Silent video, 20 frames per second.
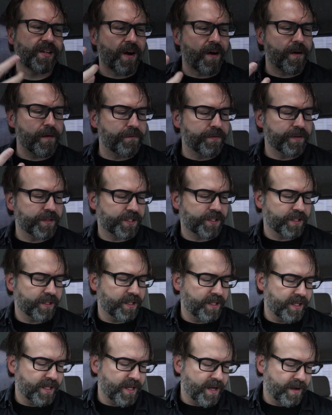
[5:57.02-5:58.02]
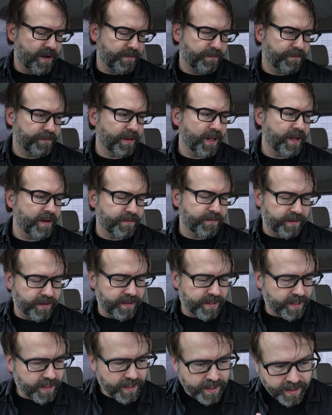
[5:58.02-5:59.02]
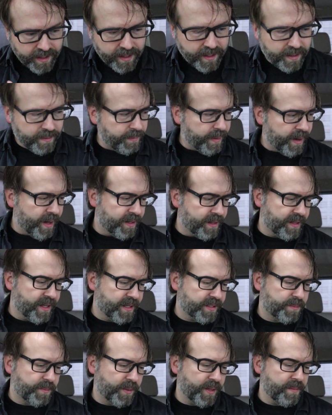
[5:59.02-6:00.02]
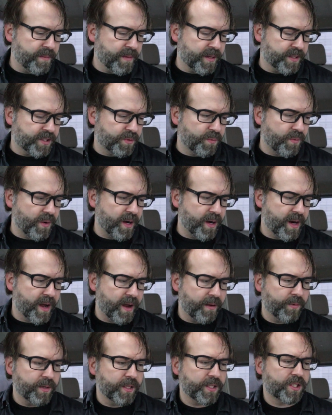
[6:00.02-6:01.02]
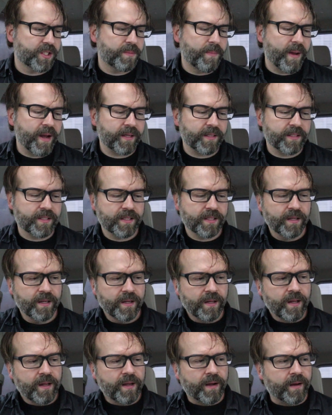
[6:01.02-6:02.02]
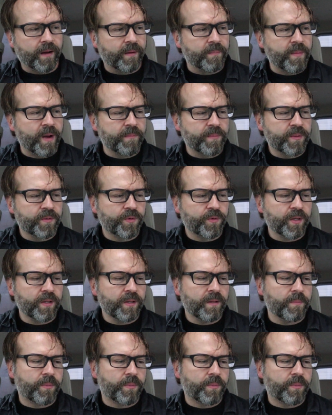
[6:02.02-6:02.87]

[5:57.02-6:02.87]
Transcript: artificially flavored, but that's pretty much what I would expect. I've been really